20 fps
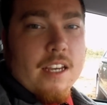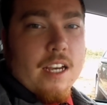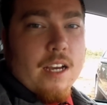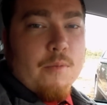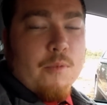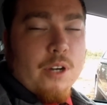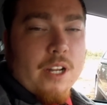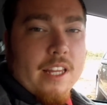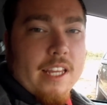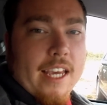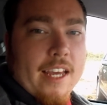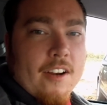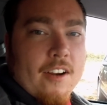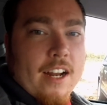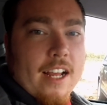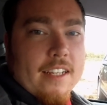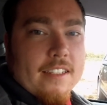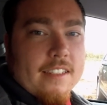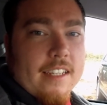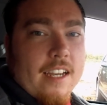I'm one of the
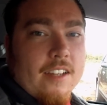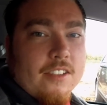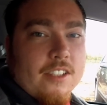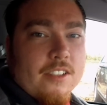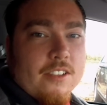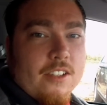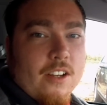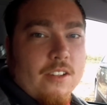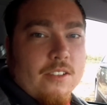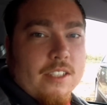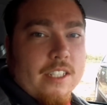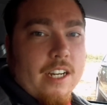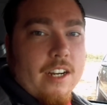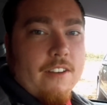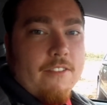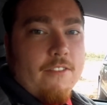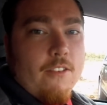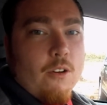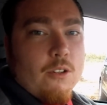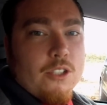internet sales consultants here
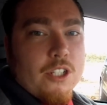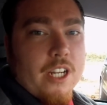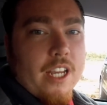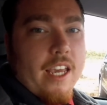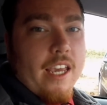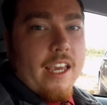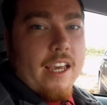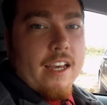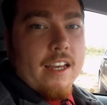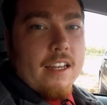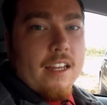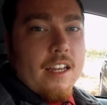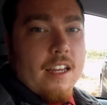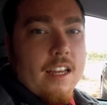at Folger Kia.